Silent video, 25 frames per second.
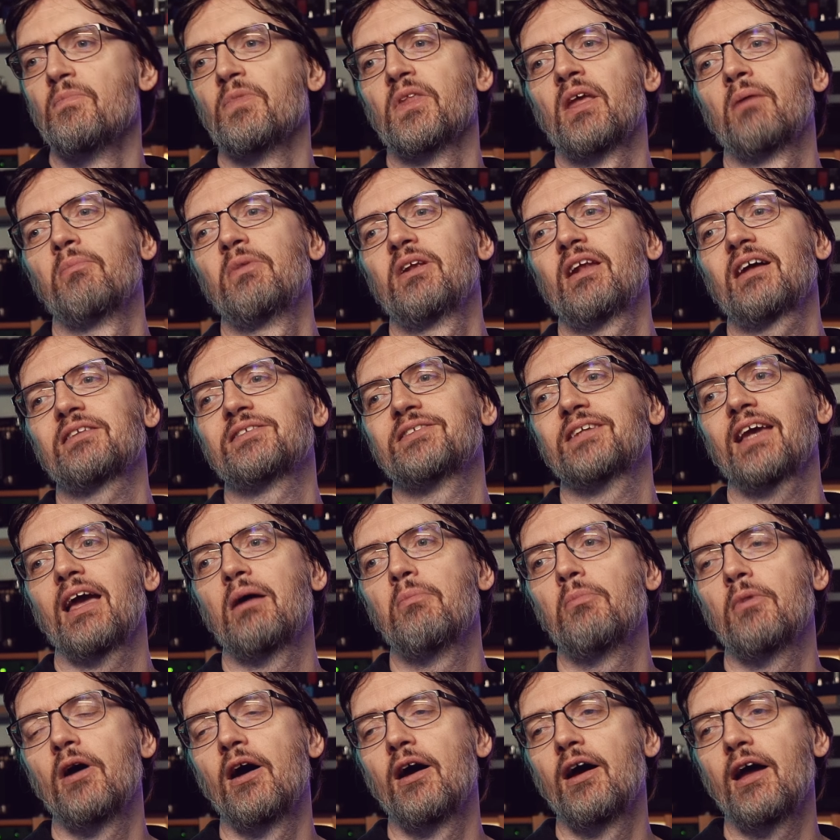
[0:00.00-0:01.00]
I mean, that's the
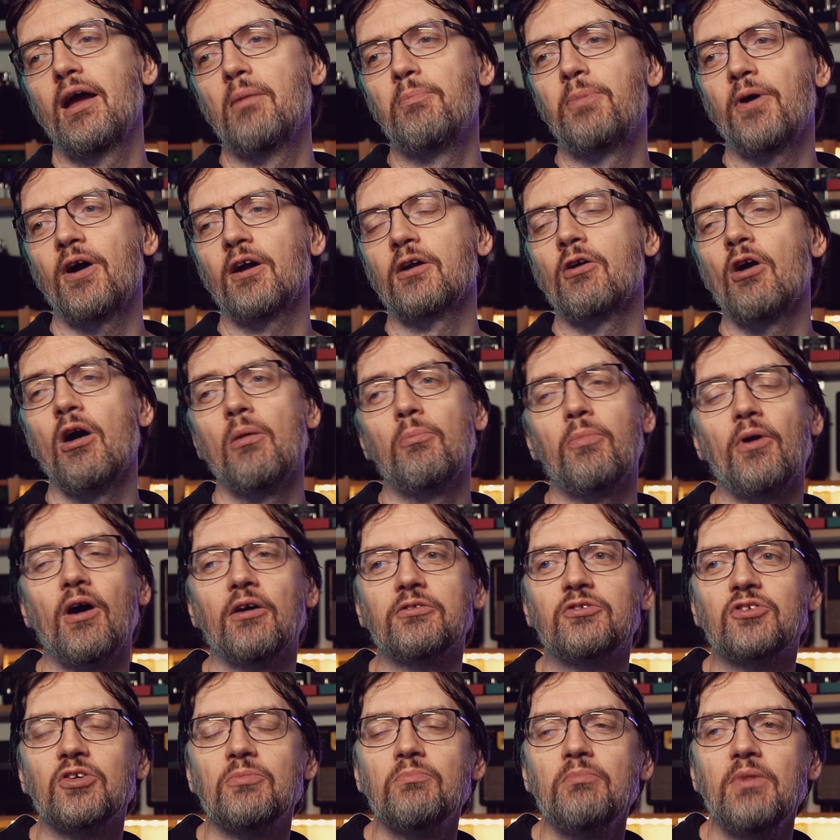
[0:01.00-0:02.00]
Empire
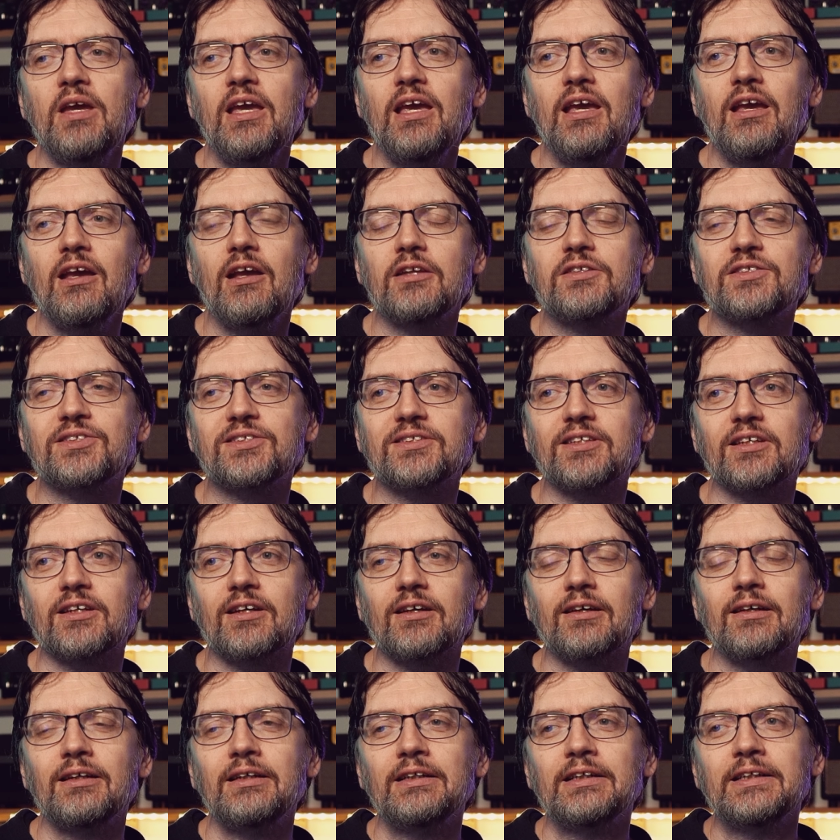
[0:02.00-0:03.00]
Comp. To me, it's
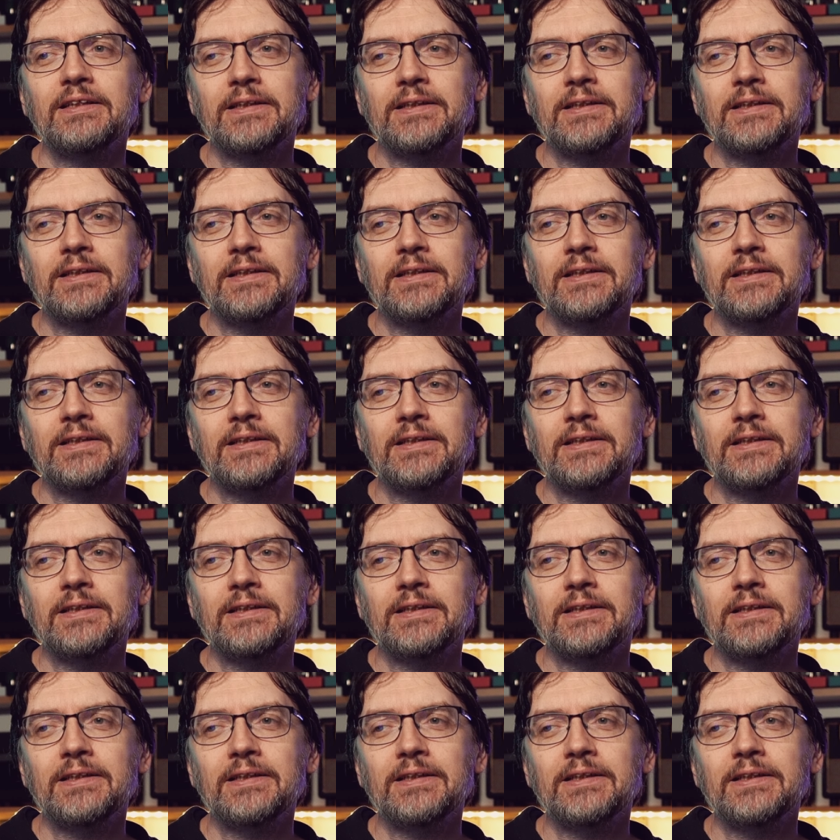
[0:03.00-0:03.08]
the